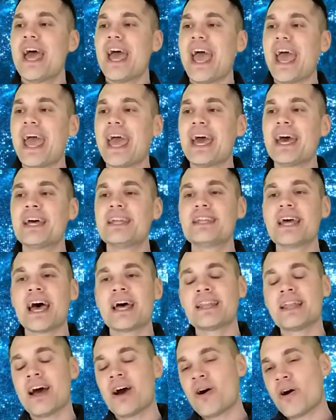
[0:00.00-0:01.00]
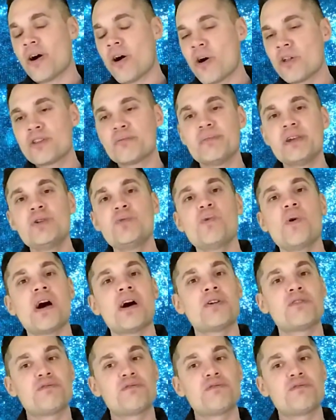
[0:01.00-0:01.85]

And at, all the meanwhile,